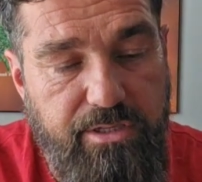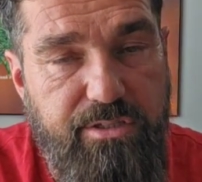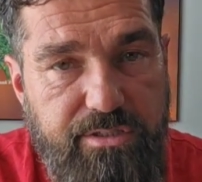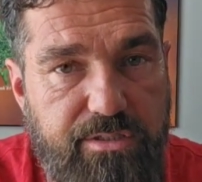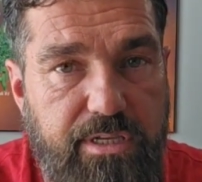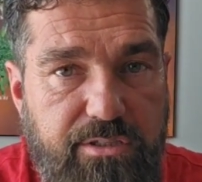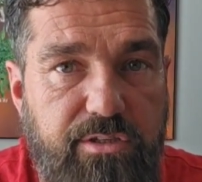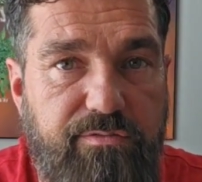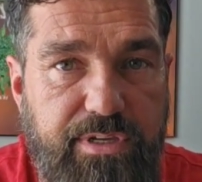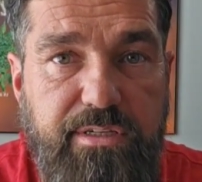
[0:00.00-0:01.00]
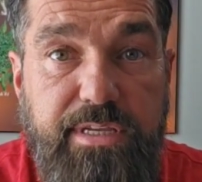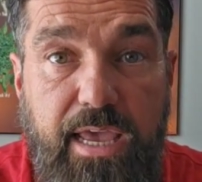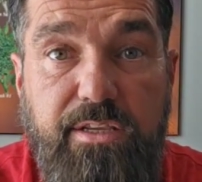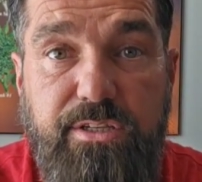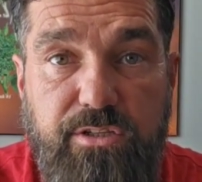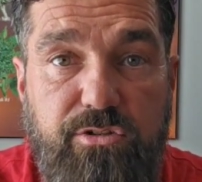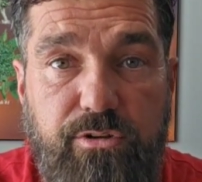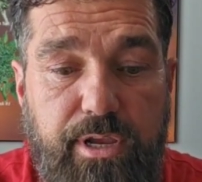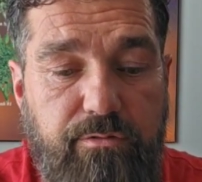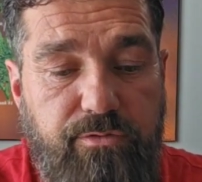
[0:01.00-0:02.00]
it's a fantastic
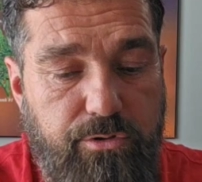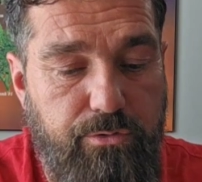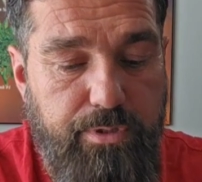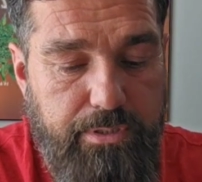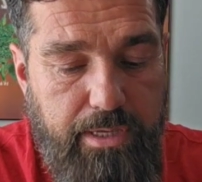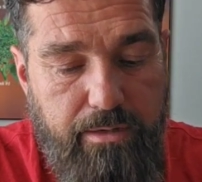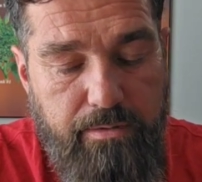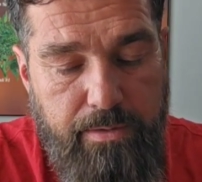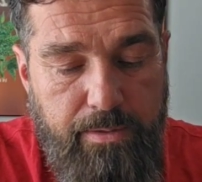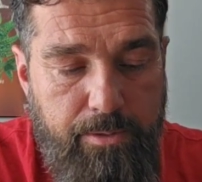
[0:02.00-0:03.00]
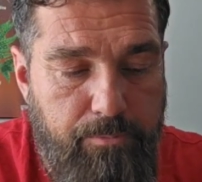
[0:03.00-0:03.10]
strain for doing that.